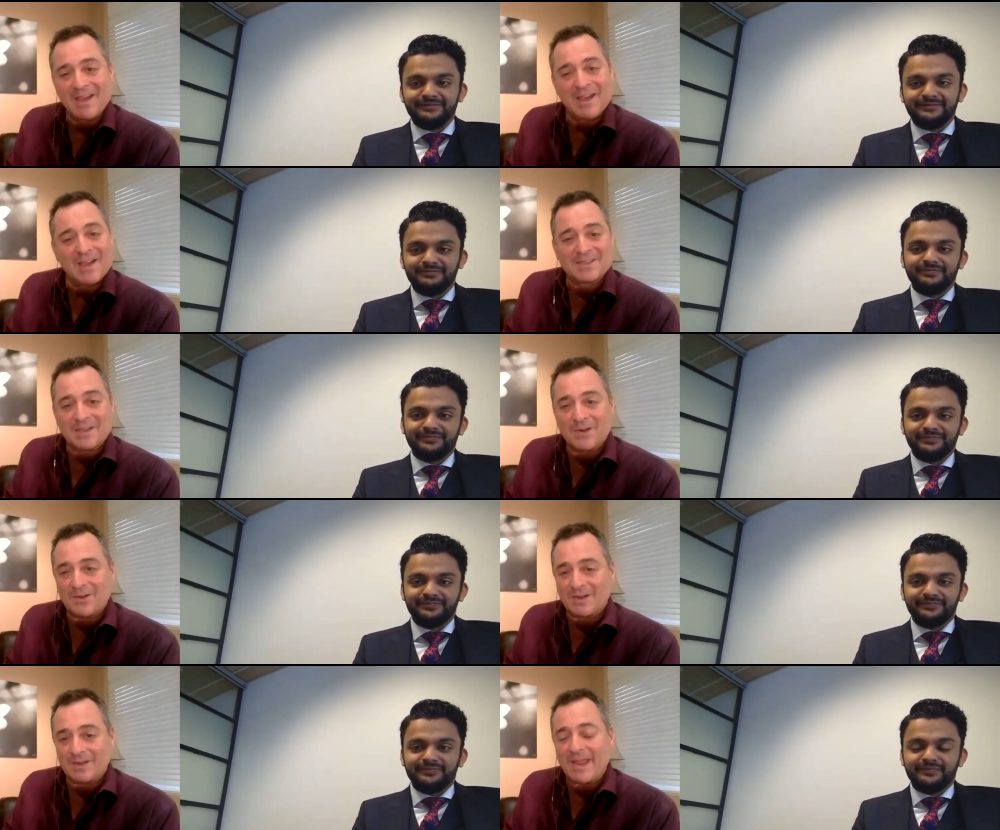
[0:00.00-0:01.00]

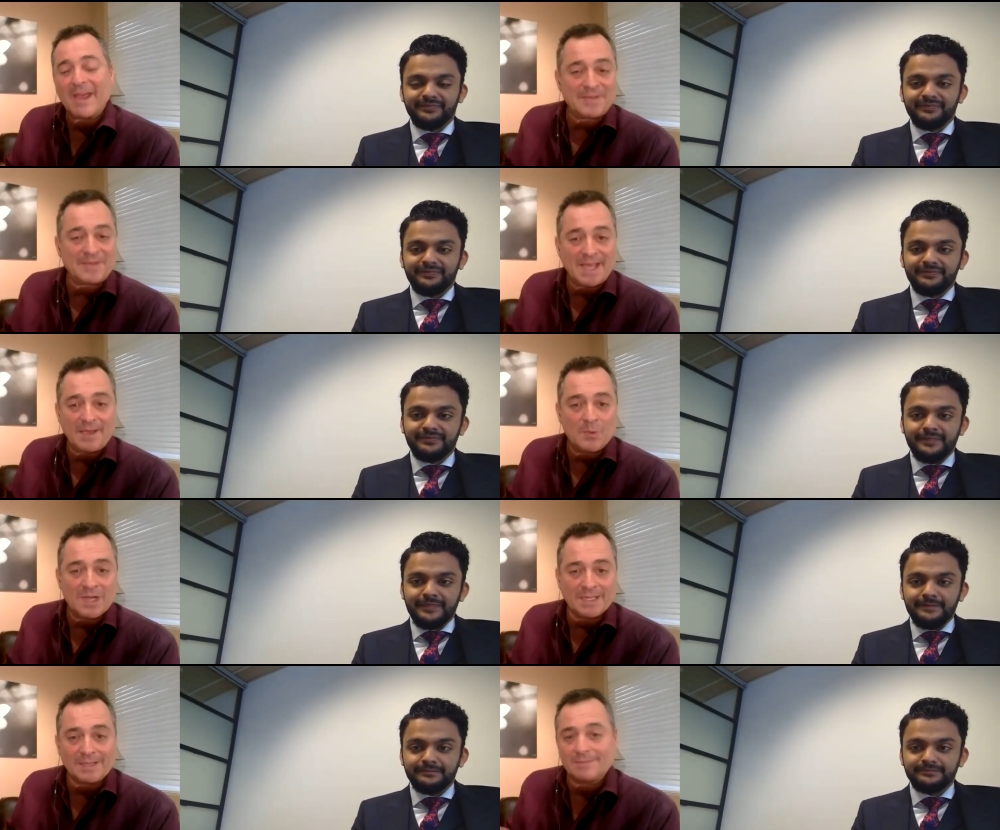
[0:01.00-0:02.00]
Speaker 1: So FDA
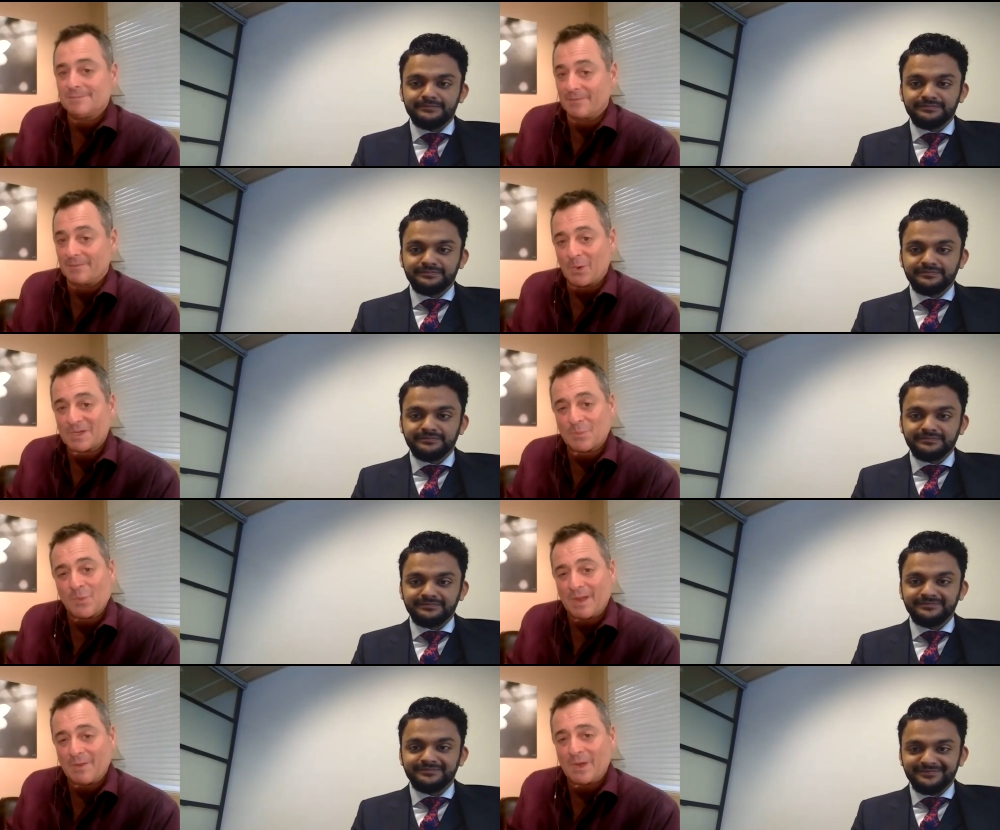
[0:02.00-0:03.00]
willing, of course,
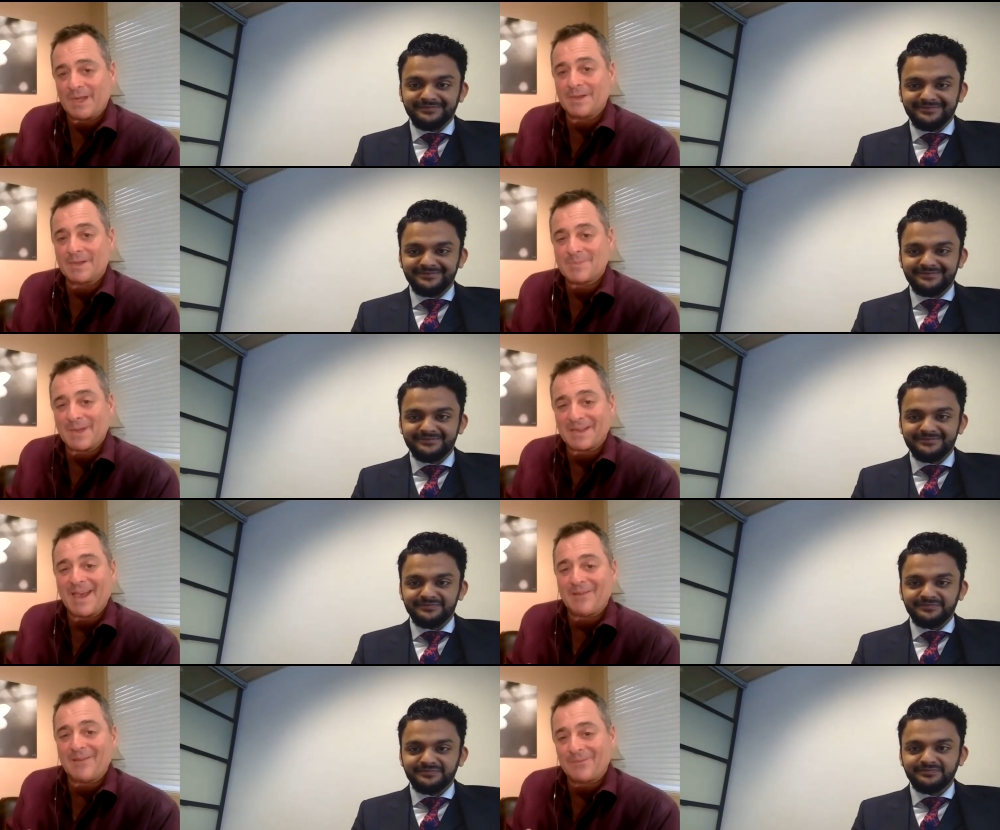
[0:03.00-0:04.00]
when do you expect to
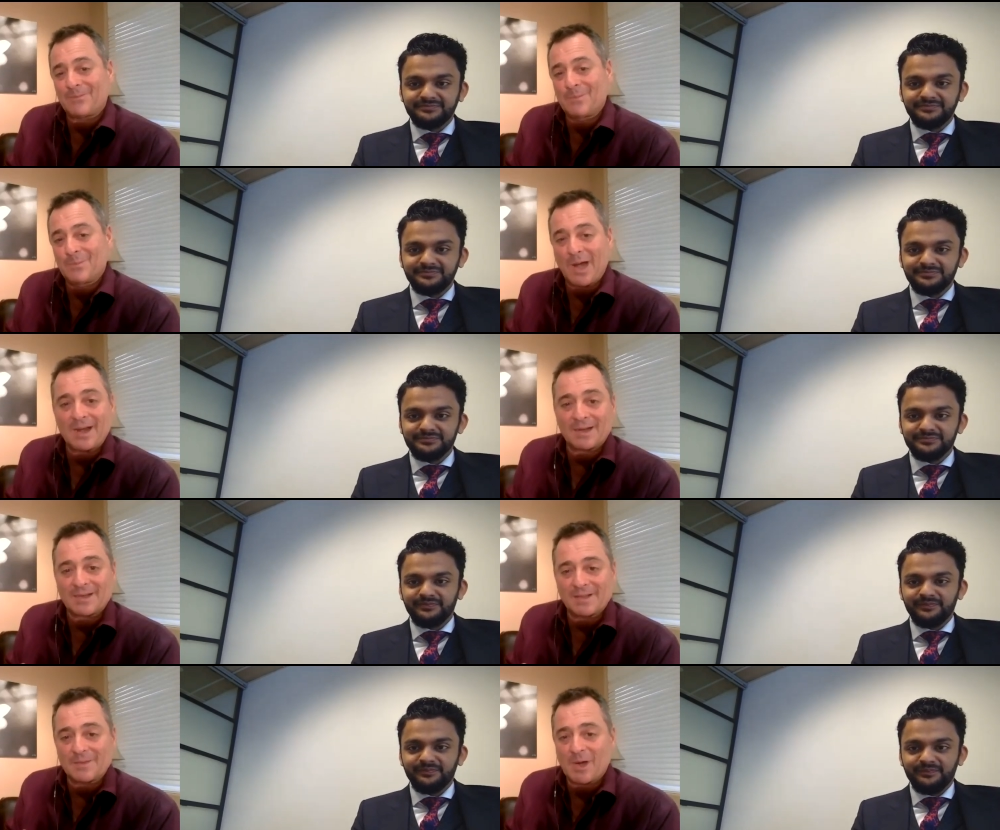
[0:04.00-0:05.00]
have product
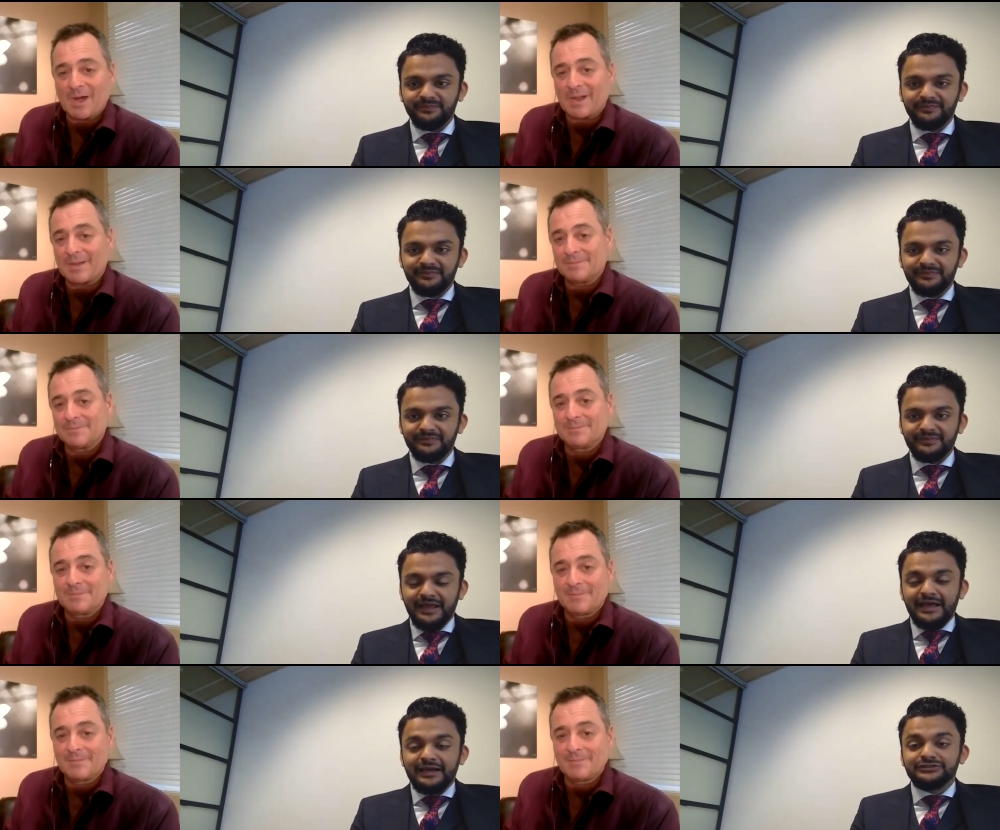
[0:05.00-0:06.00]
on the market?
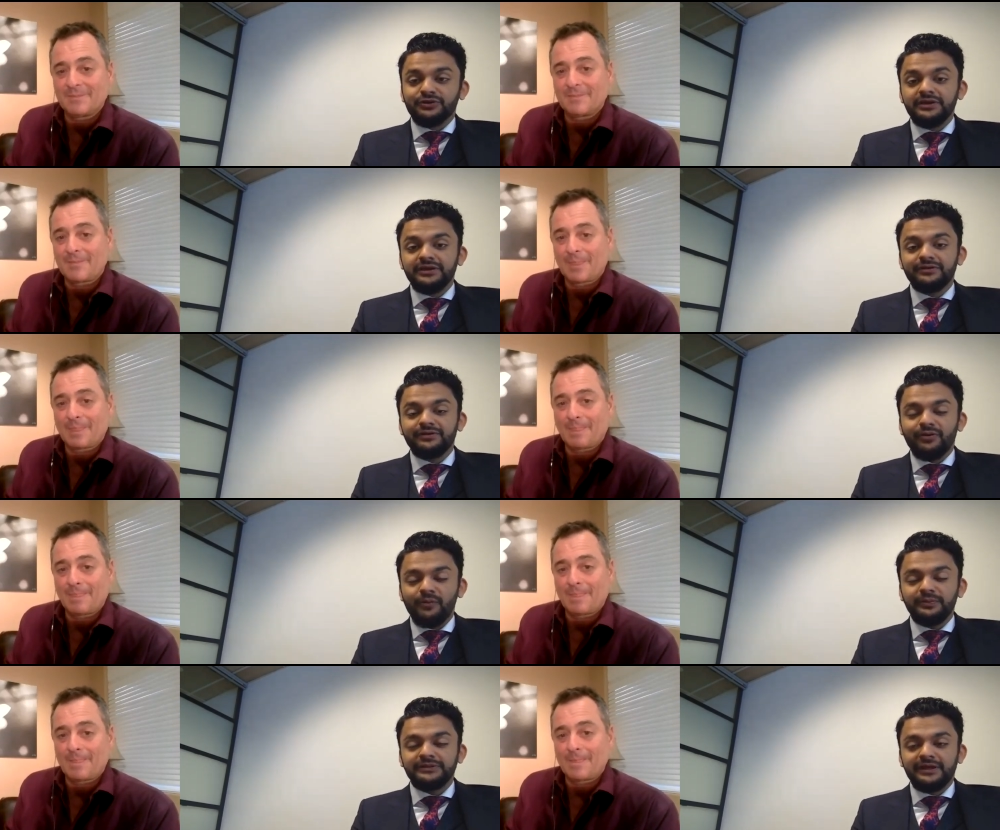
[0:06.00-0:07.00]
Speaker 2: So we are
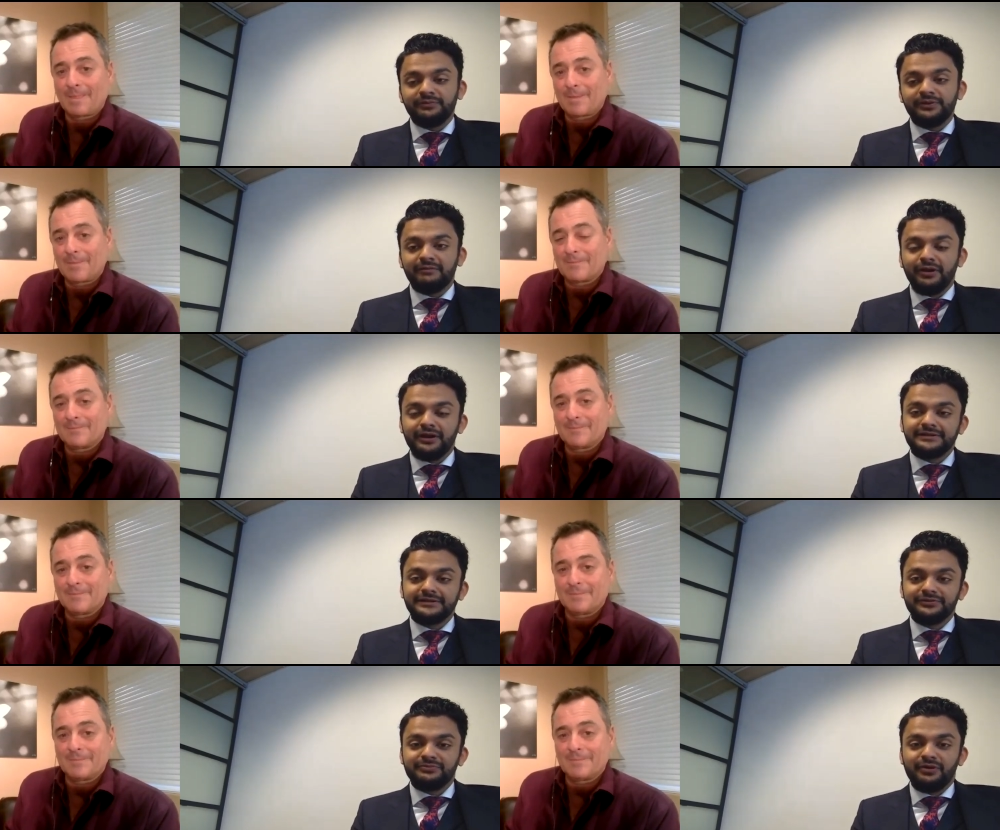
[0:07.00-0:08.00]
hoping that we have product
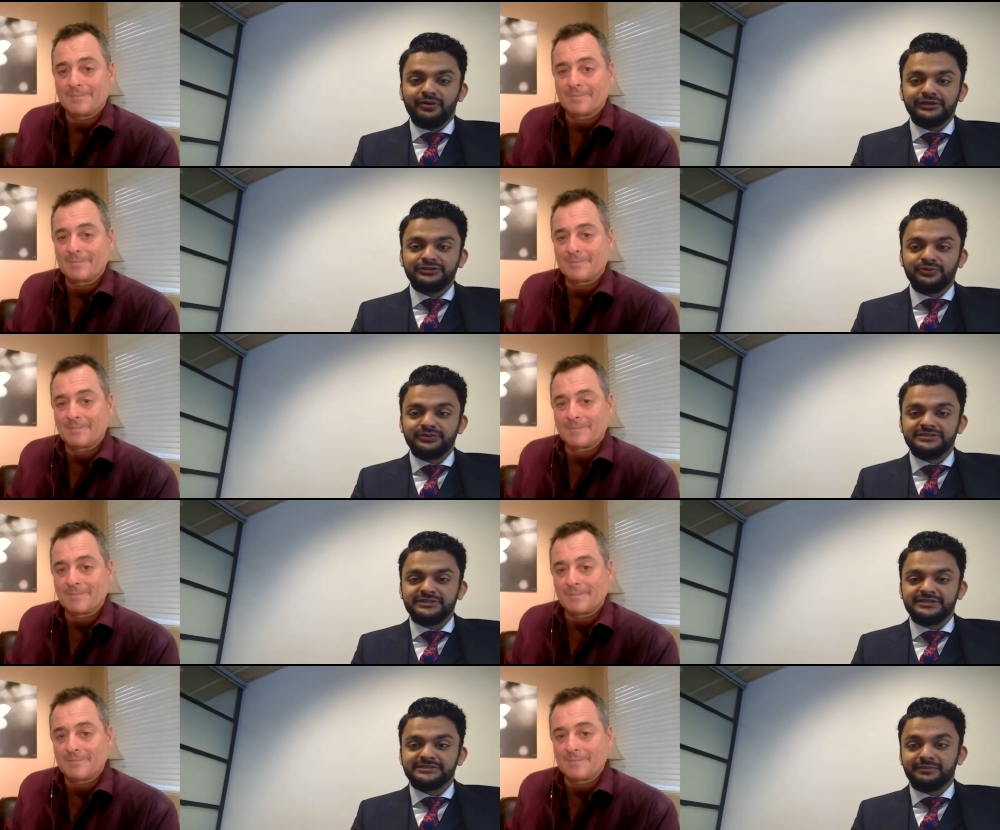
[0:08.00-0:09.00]
out in the market towards
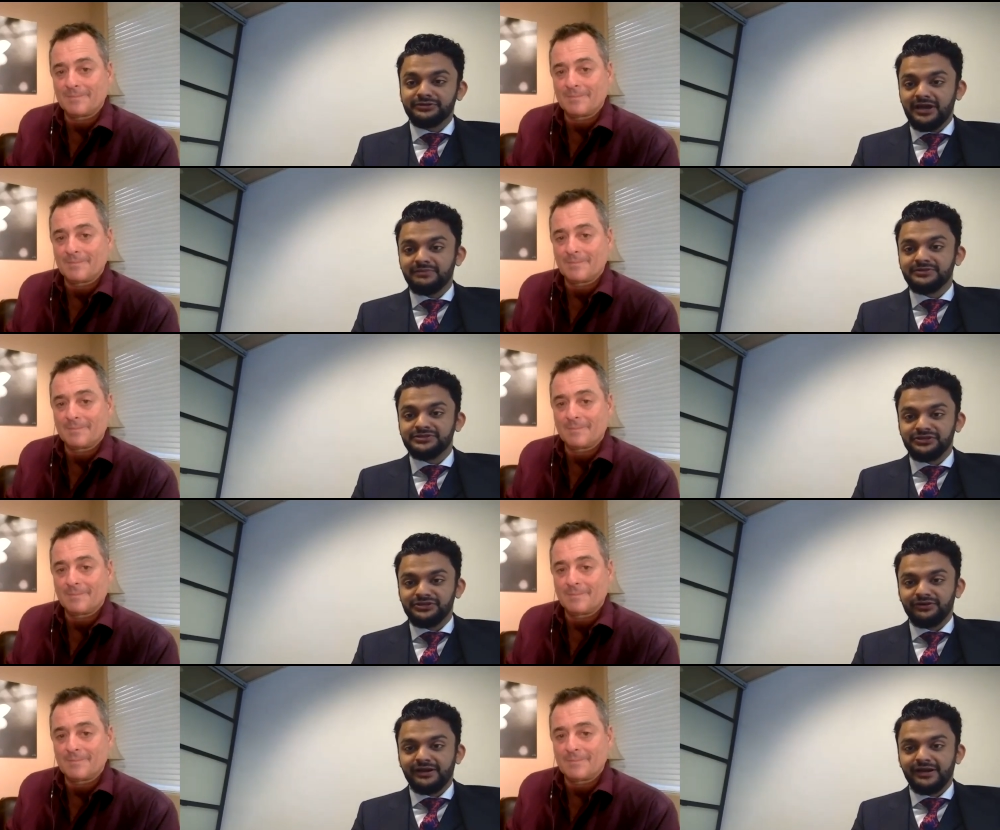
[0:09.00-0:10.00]
the summertime this
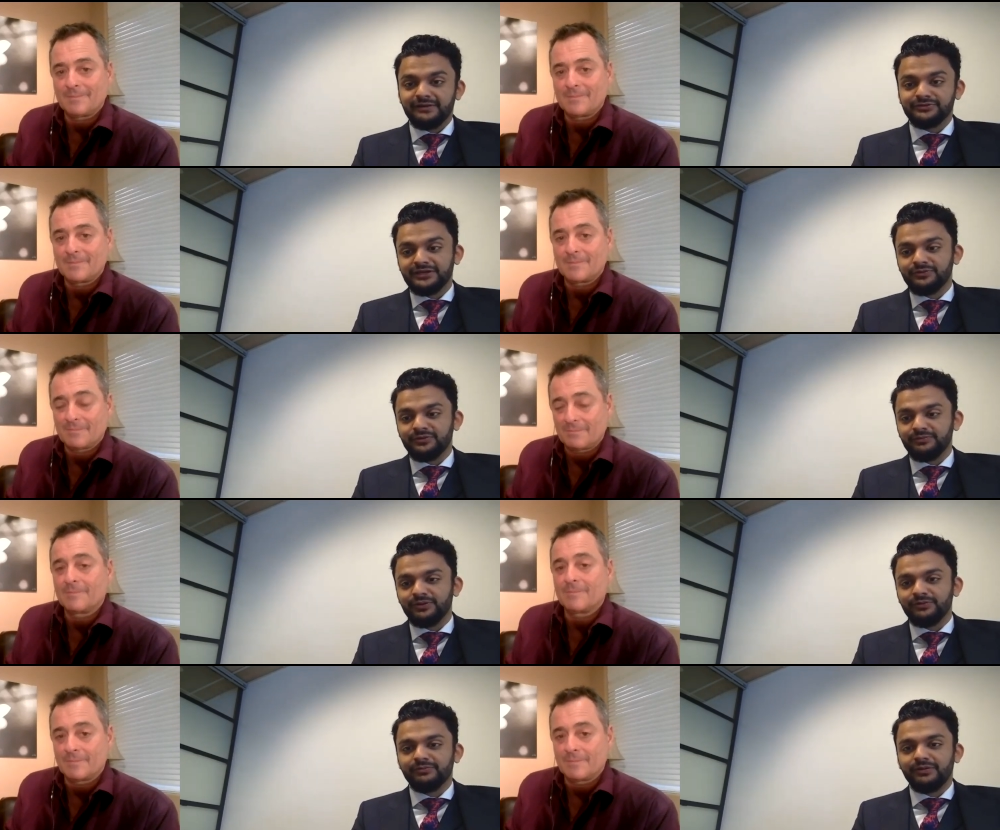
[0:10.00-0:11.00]
year. So I guess
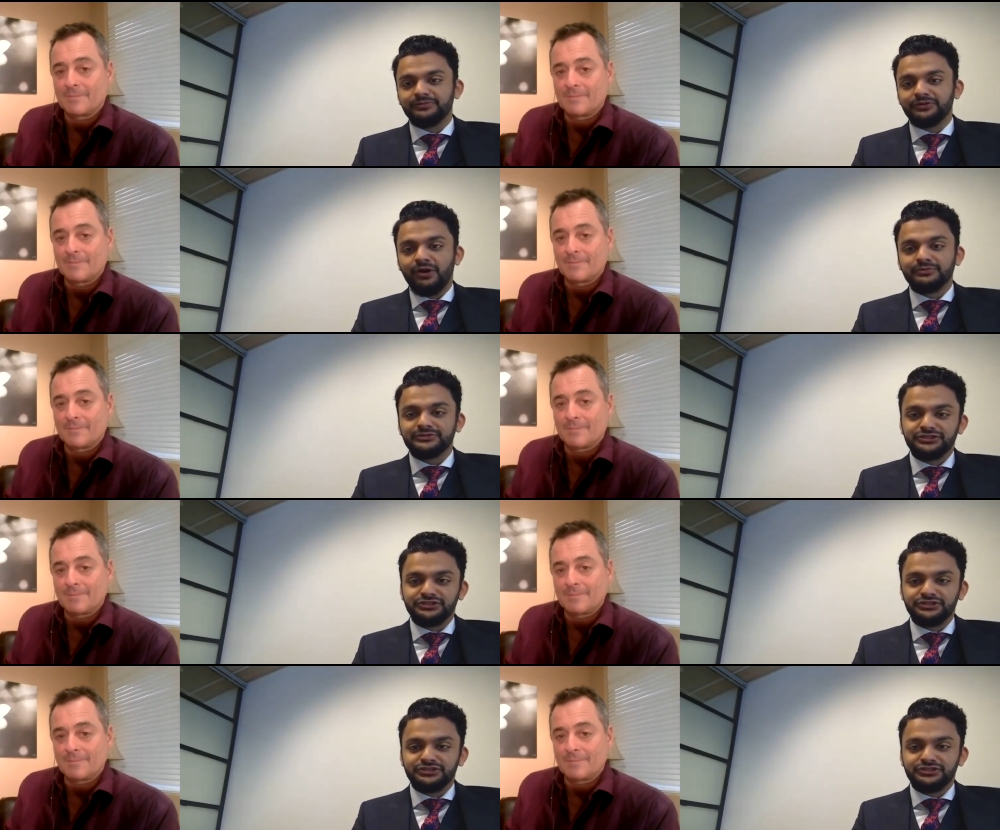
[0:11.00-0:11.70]
we're almost in